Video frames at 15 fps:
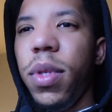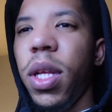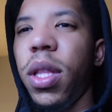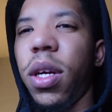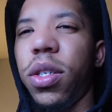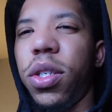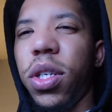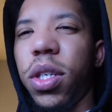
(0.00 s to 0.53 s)

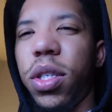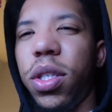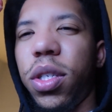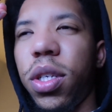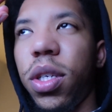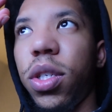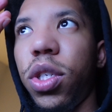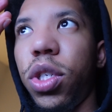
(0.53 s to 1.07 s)
there's
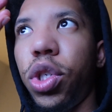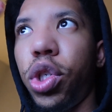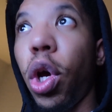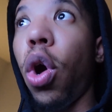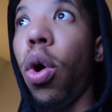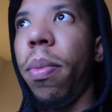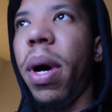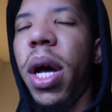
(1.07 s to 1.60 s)
just
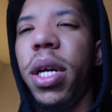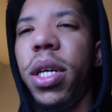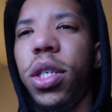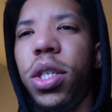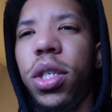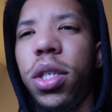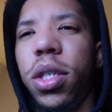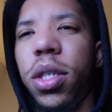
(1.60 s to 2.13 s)
so
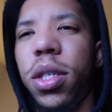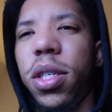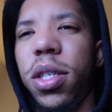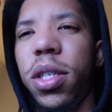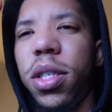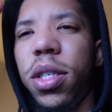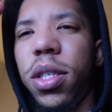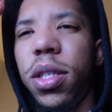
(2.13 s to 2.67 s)
much
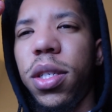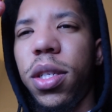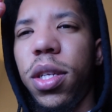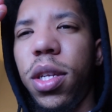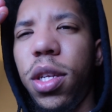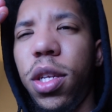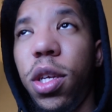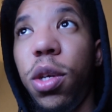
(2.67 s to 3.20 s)

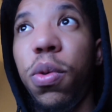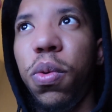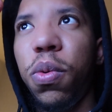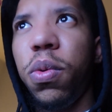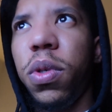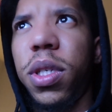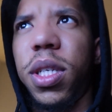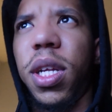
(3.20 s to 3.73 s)

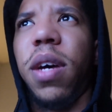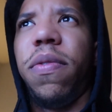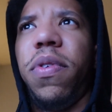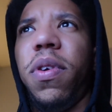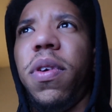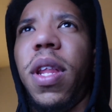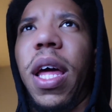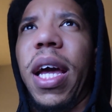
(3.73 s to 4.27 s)
new stuff.
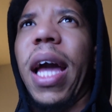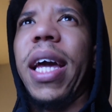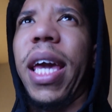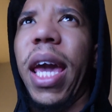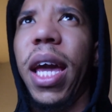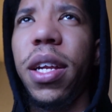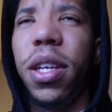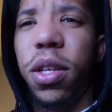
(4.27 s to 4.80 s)
Like I
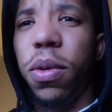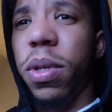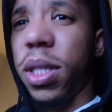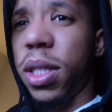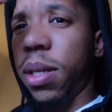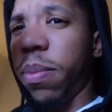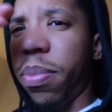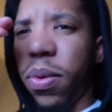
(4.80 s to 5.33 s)
can't do a
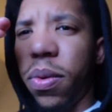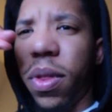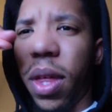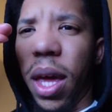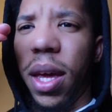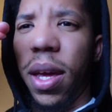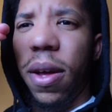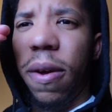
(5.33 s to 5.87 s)
simple
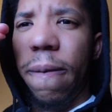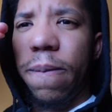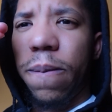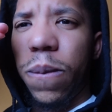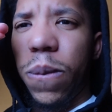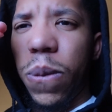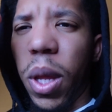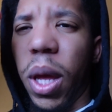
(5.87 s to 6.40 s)
thing.
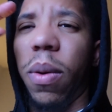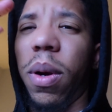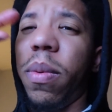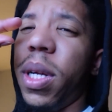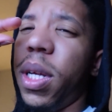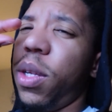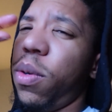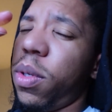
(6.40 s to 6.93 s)
Like what I
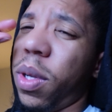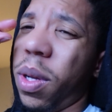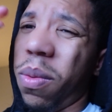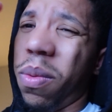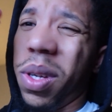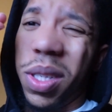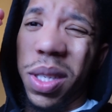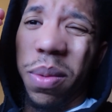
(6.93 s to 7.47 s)
want to do is like
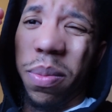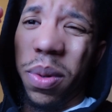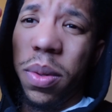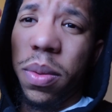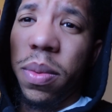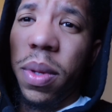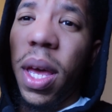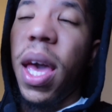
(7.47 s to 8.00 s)
really
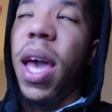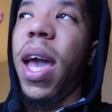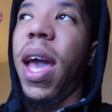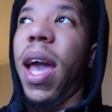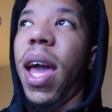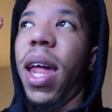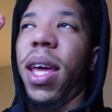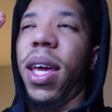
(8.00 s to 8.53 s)
simple,
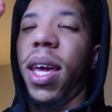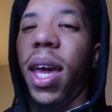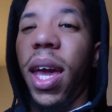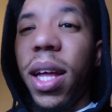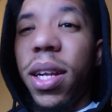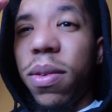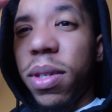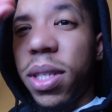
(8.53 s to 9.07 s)
and I
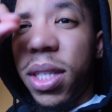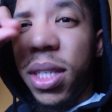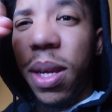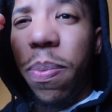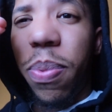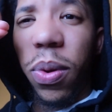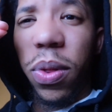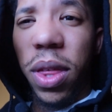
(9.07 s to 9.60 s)
can't do a
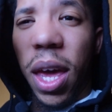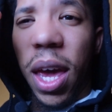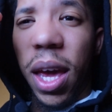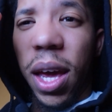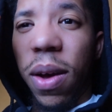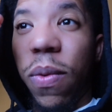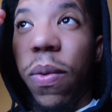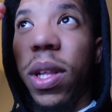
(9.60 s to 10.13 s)
simple
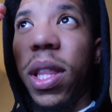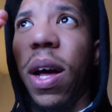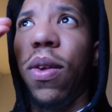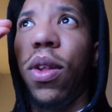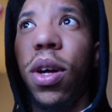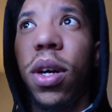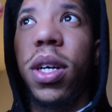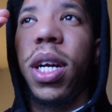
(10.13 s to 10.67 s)
thing
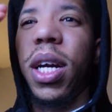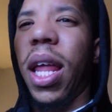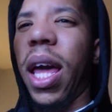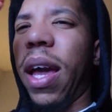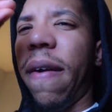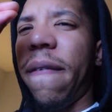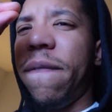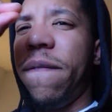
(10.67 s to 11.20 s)
without learning
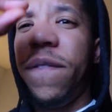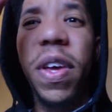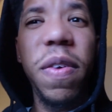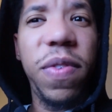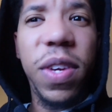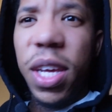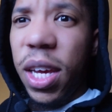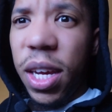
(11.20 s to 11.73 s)
like
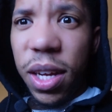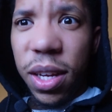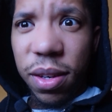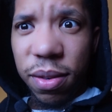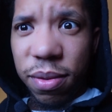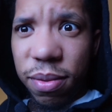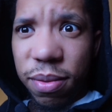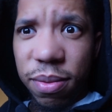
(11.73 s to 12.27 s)

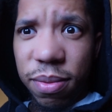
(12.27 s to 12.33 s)
15